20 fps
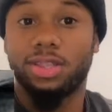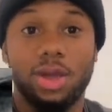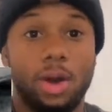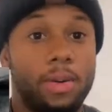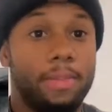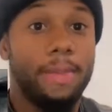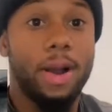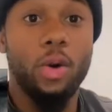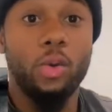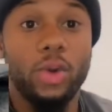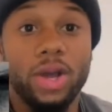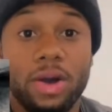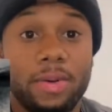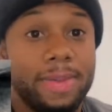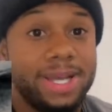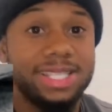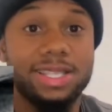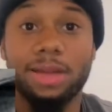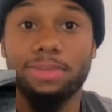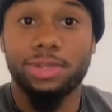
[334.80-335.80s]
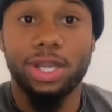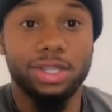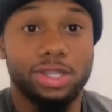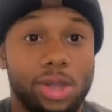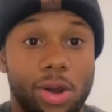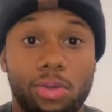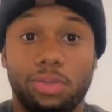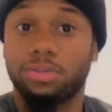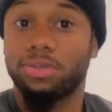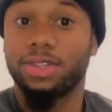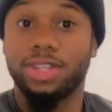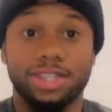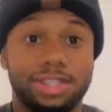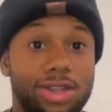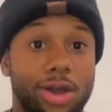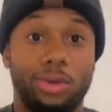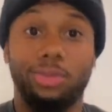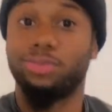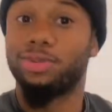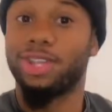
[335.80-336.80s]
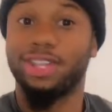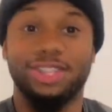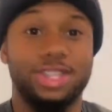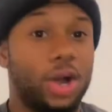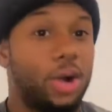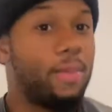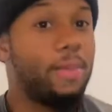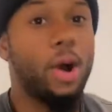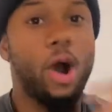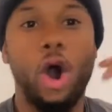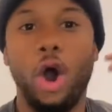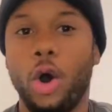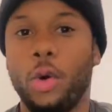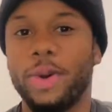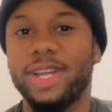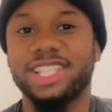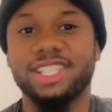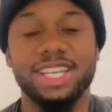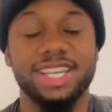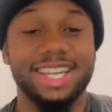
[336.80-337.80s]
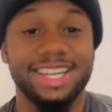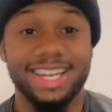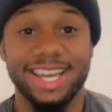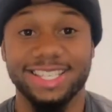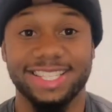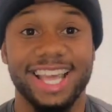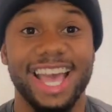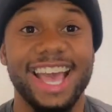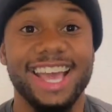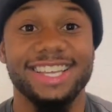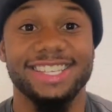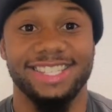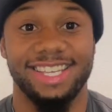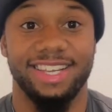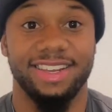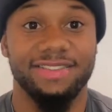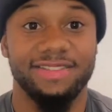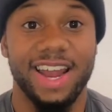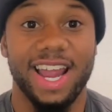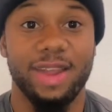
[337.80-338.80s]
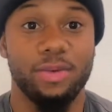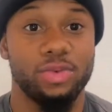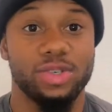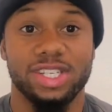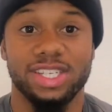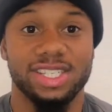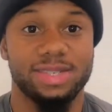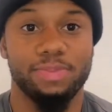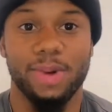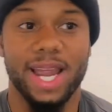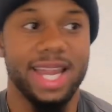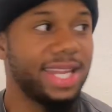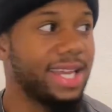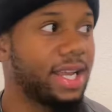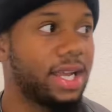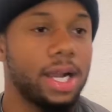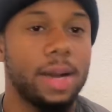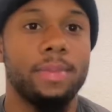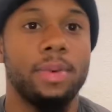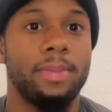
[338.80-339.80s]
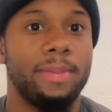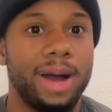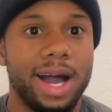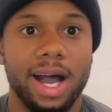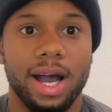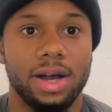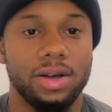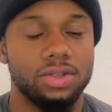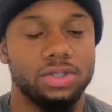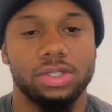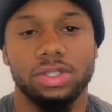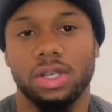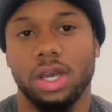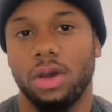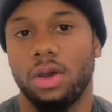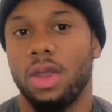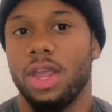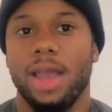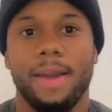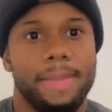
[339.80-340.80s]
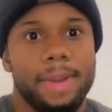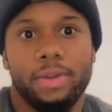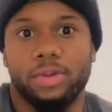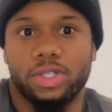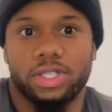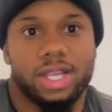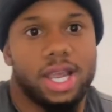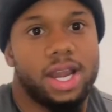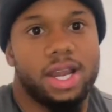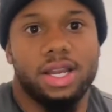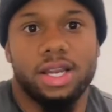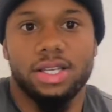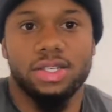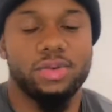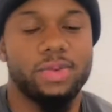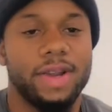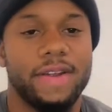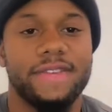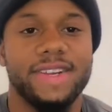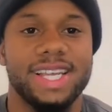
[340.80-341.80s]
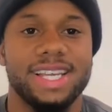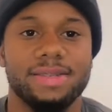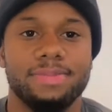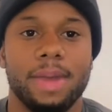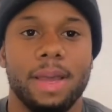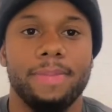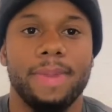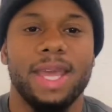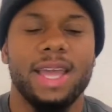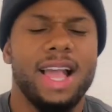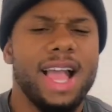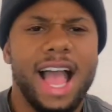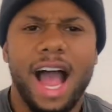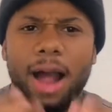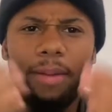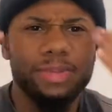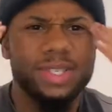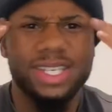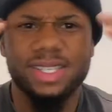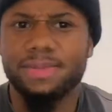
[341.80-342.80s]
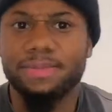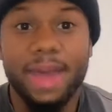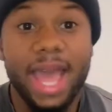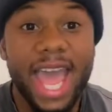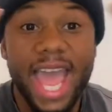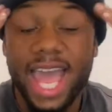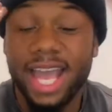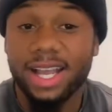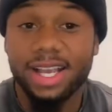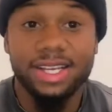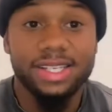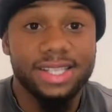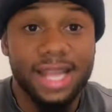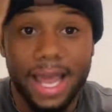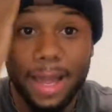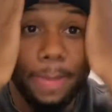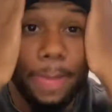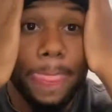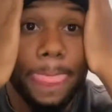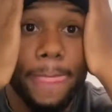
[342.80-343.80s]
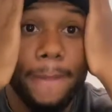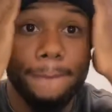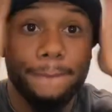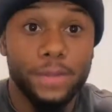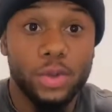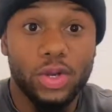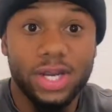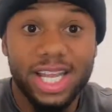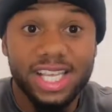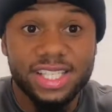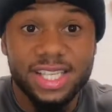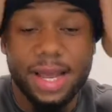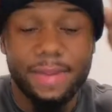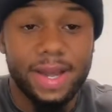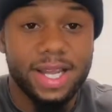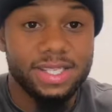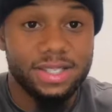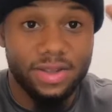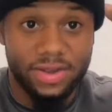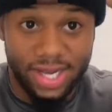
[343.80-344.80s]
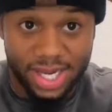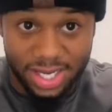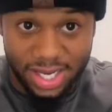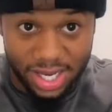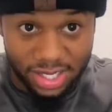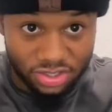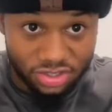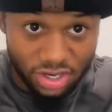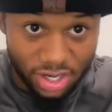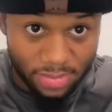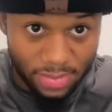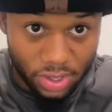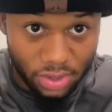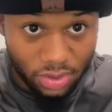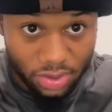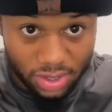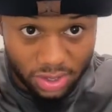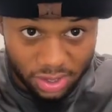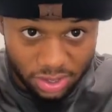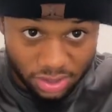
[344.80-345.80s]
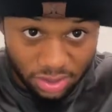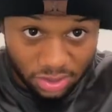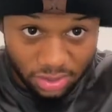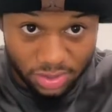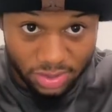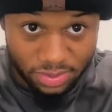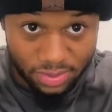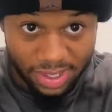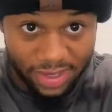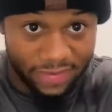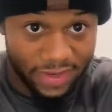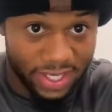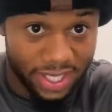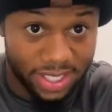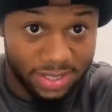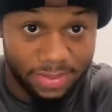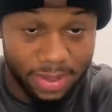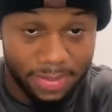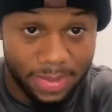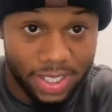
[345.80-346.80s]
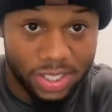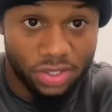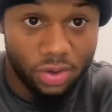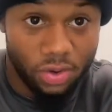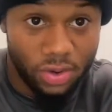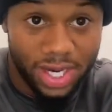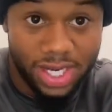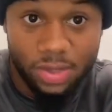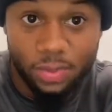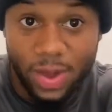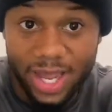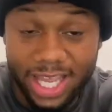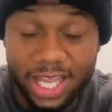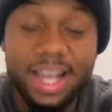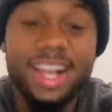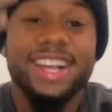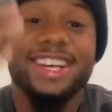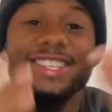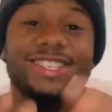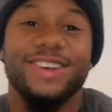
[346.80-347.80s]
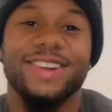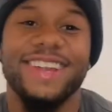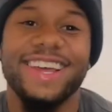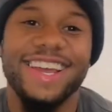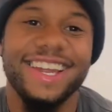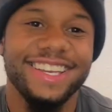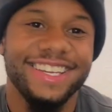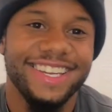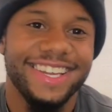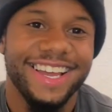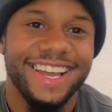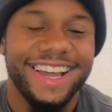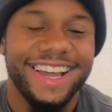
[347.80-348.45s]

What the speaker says: my wheel messed up all the way to the next exit, right? Which is probably like a couple miles. So people staring at us, whatever the case may be. I'm just mad because like during that time I still had a lot of trauma going on too, whatever the case may be. So anyway, so then